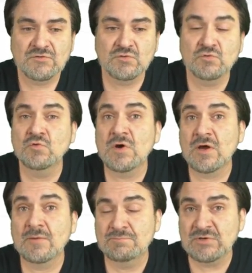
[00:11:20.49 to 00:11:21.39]
to
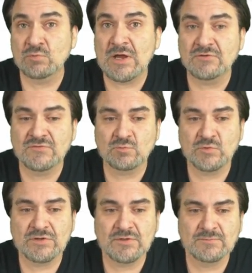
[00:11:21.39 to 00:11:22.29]
uh, be relevant
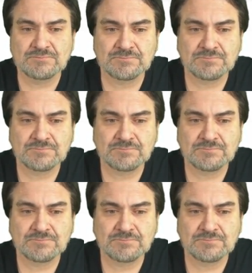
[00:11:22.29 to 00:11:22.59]
with it.